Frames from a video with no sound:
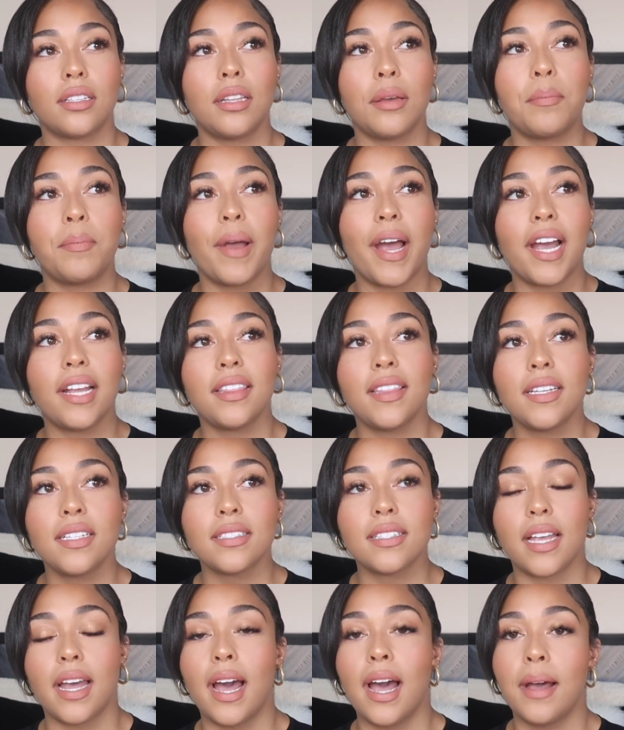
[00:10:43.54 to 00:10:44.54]
the bad
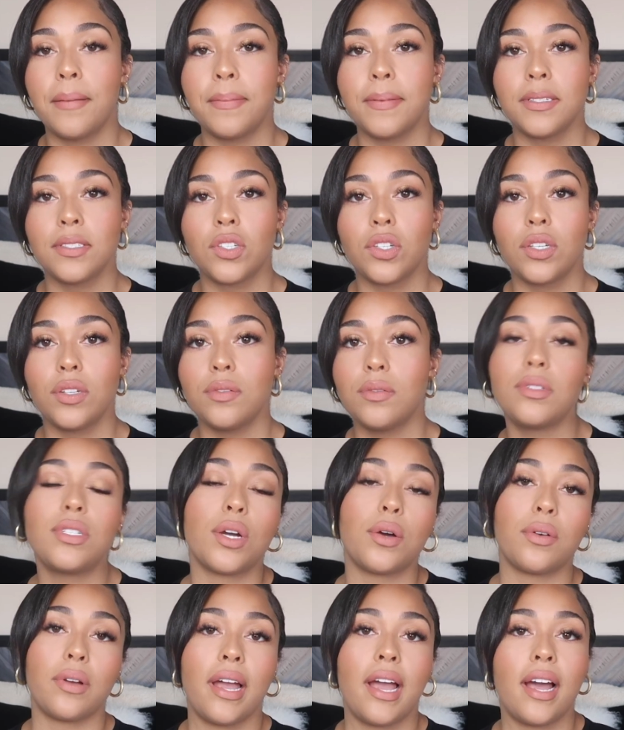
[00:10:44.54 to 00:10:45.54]
things that happen to you
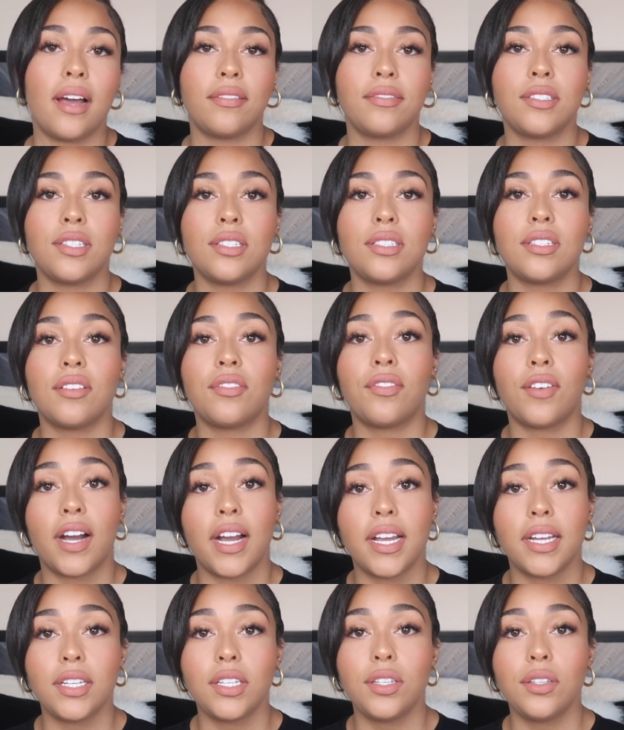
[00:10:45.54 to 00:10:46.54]
don't have to
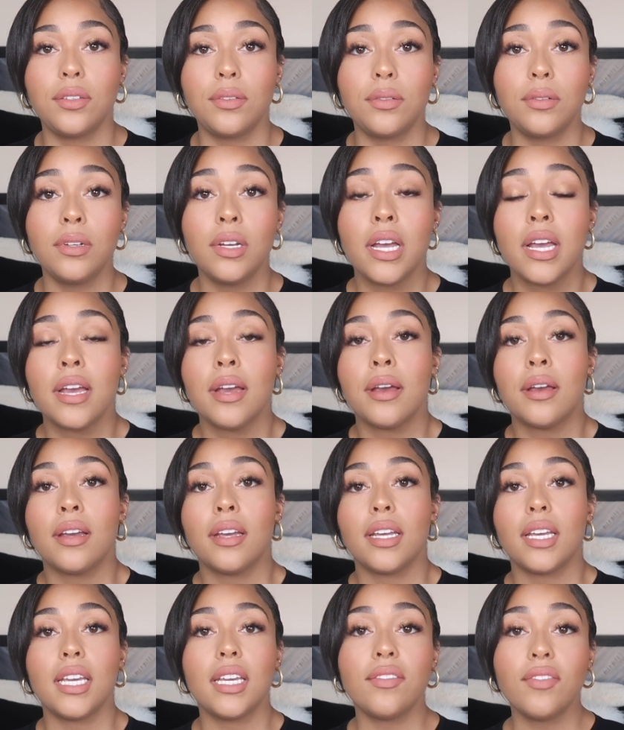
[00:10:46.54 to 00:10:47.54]
define you.
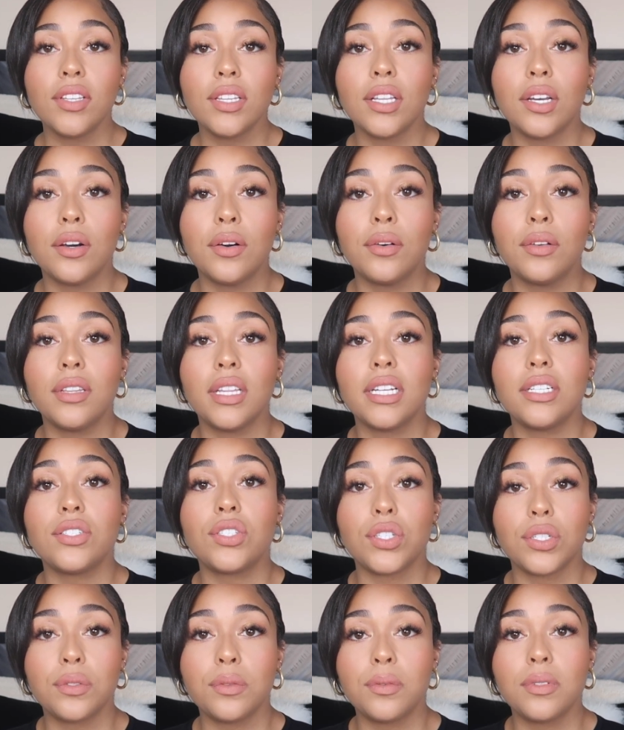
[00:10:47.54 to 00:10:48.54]
Even though they
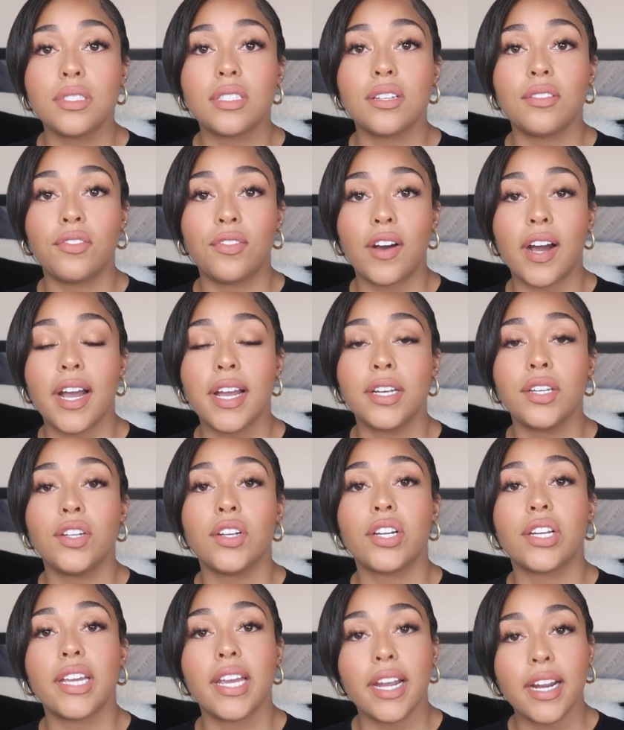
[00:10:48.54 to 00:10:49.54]
do define
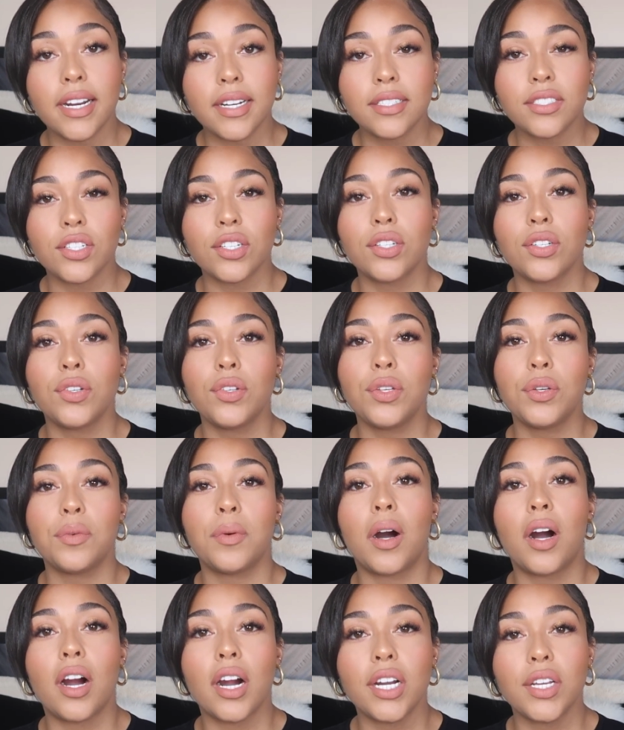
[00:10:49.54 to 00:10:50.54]
your character, who
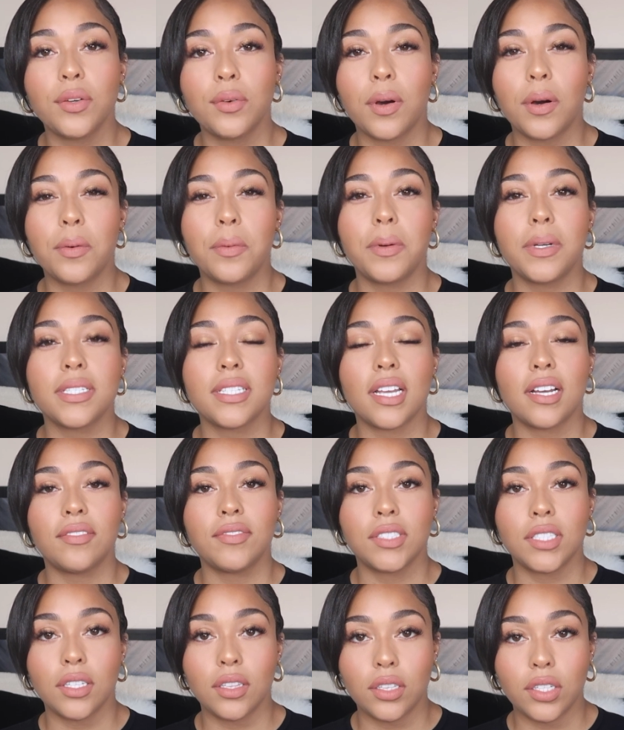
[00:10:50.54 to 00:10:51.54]
you are, you always
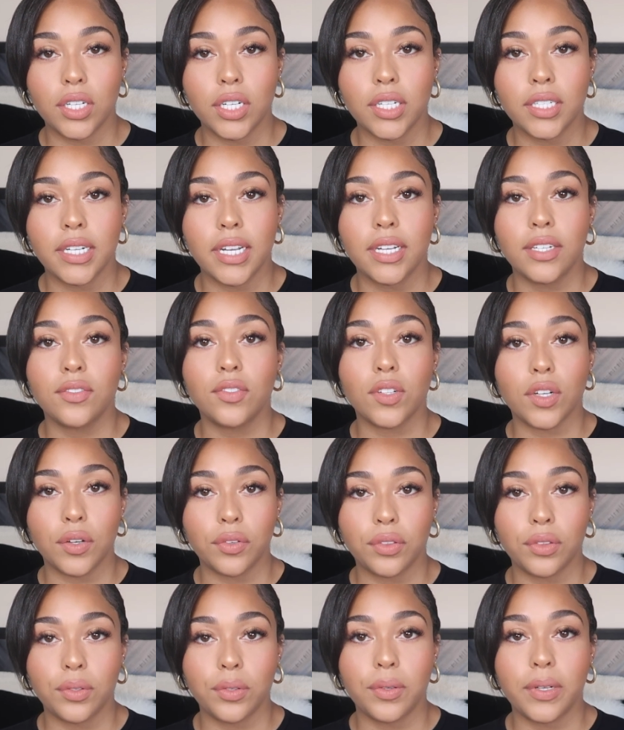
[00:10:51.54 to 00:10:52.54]
have to learn and
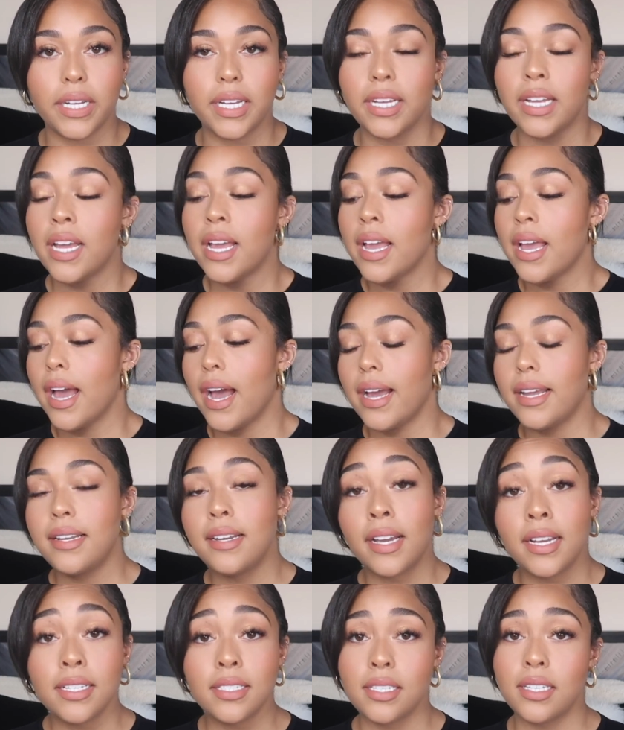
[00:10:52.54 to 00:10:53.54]
grow through it. At
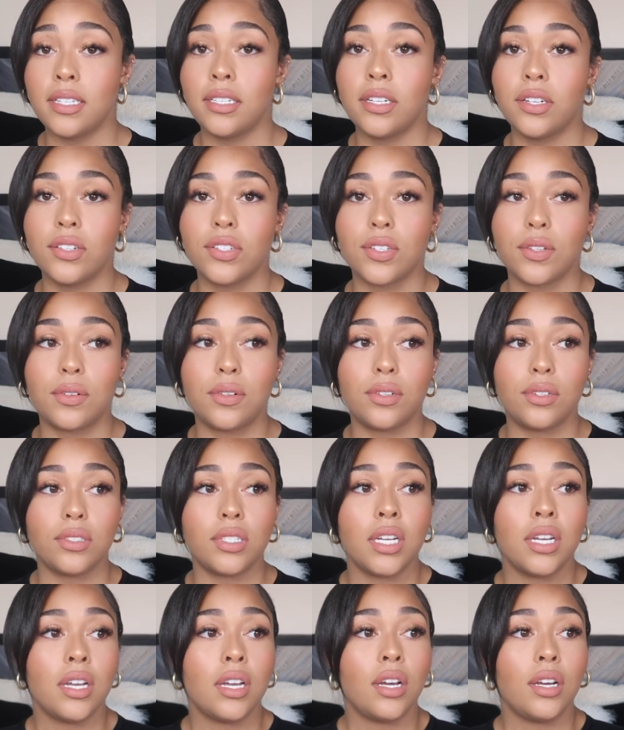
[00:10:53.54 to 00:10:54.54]
19 years
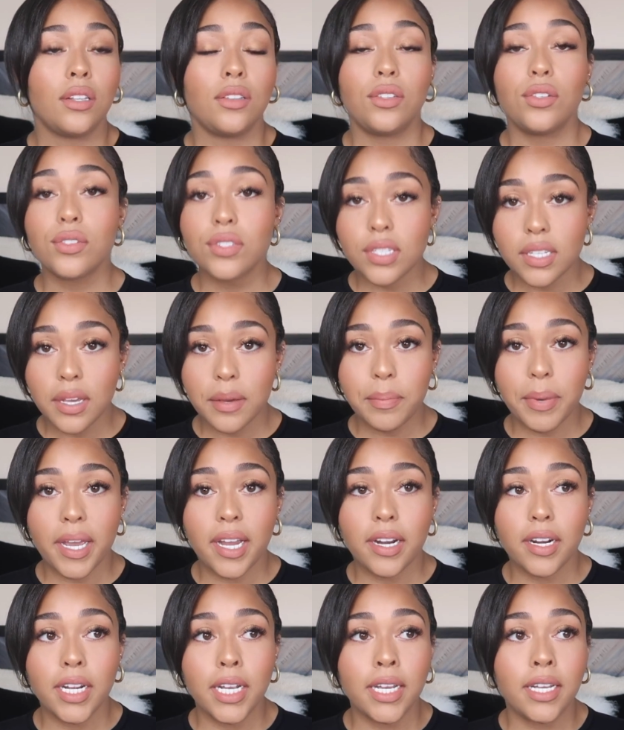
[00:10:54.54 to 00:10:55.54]
old, losing a
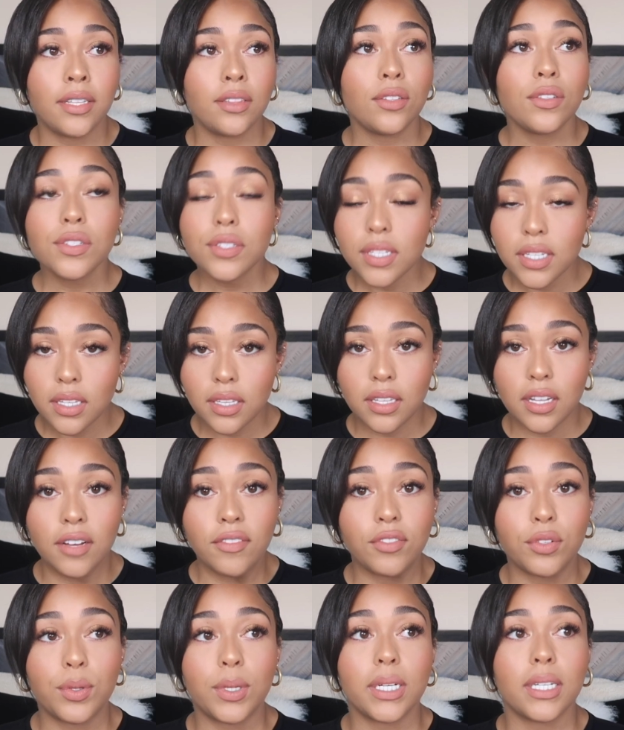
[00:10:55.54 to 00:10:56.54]
parent, losing a
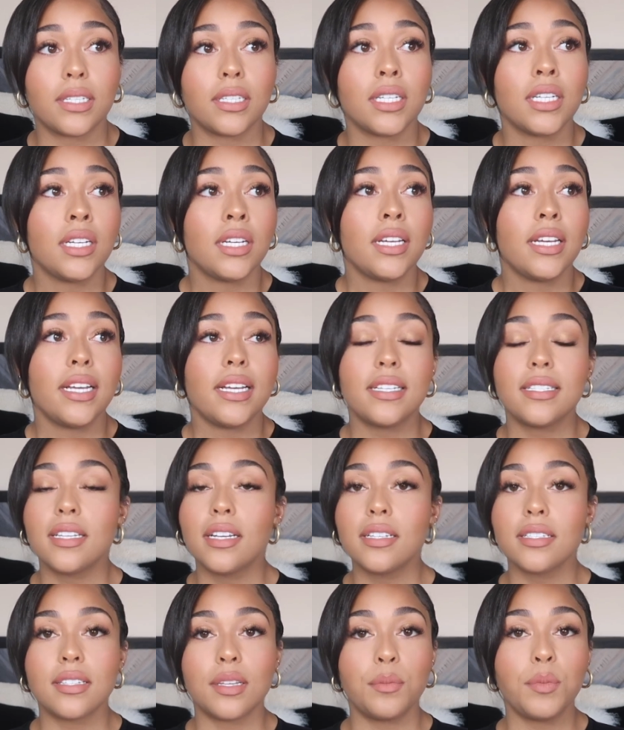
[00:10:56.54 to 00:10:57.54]
loved one is
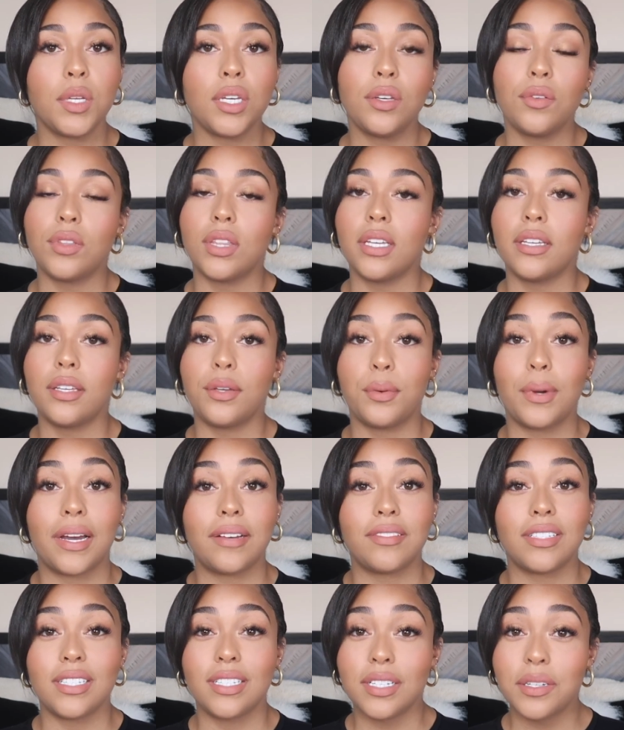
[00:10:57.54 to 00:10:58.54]
not something you think you
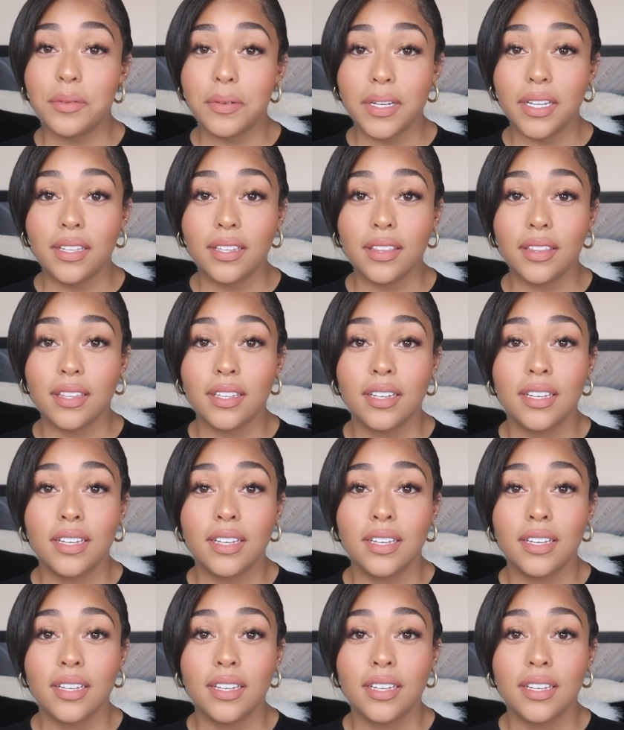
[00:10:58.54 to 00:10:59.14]
have to deal with.